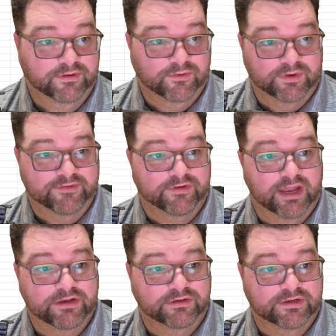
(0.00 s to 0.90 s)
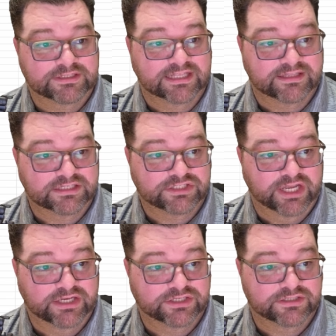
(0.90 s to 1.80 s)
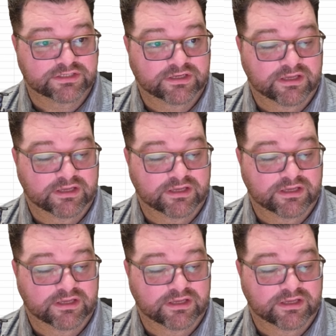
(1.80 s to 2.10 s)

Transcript: or whatever. And you'll notice that this changes.